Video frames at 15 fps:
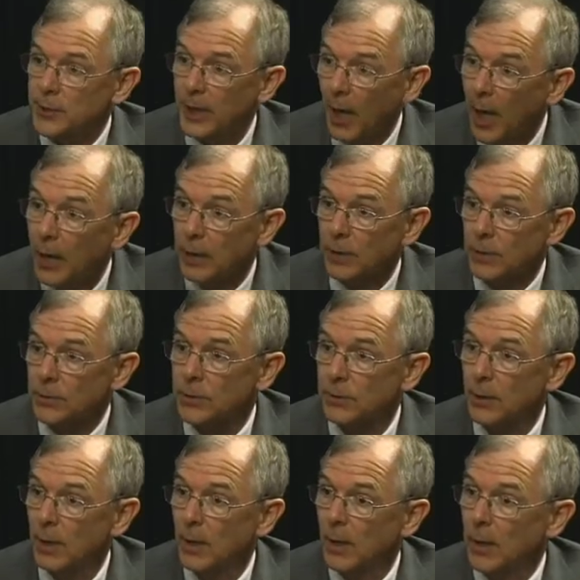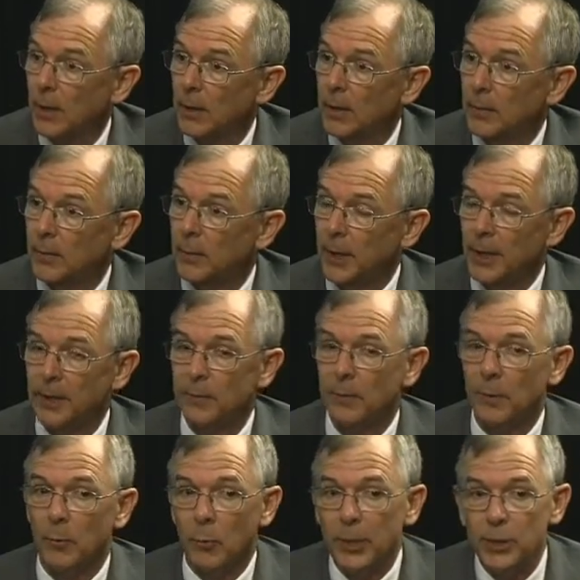God is. You know,
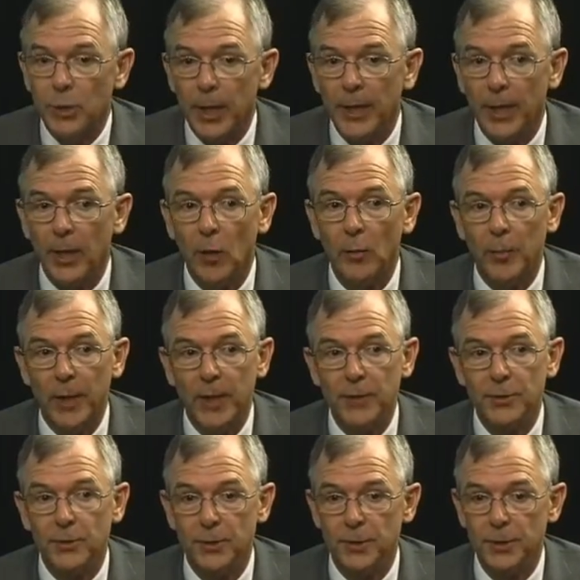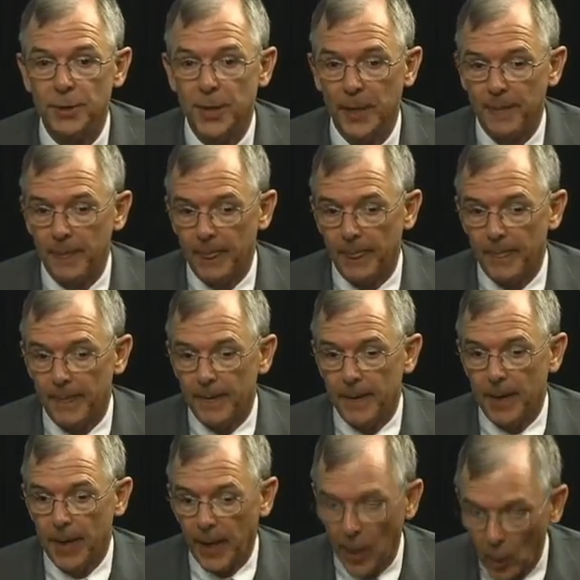and we try to help pastors
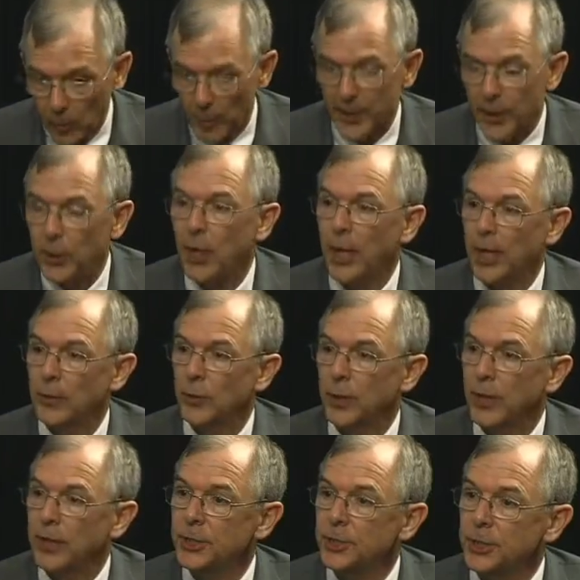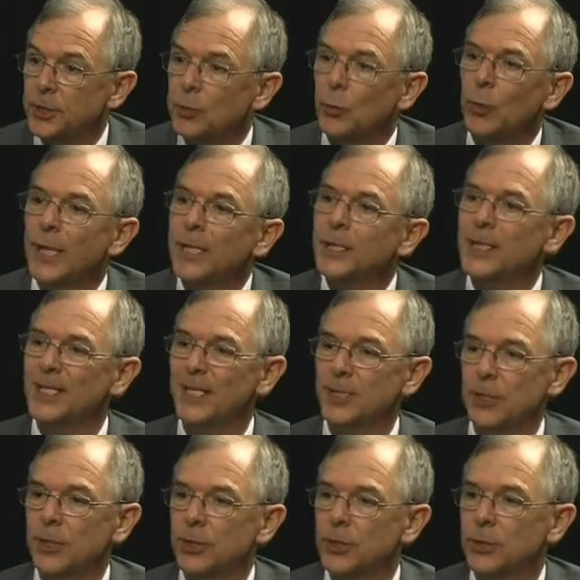help their congregations raise these
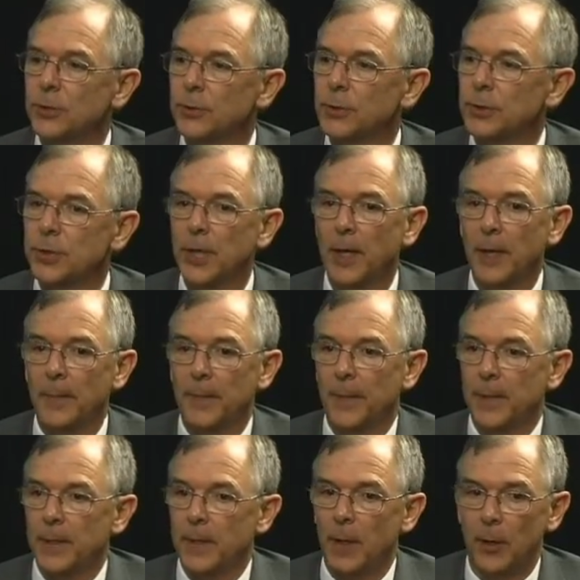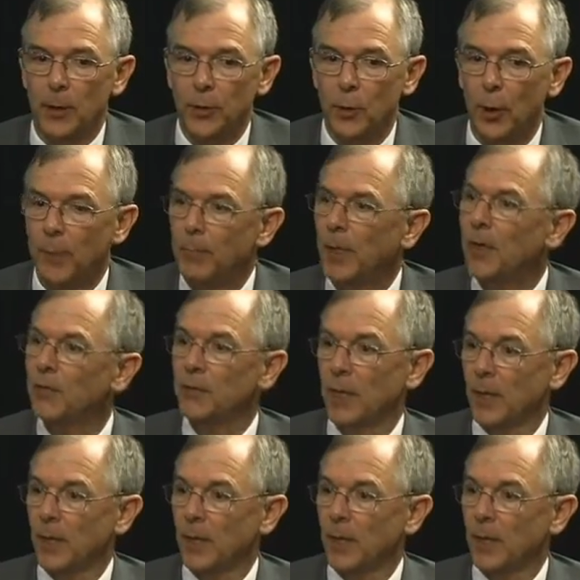issues, above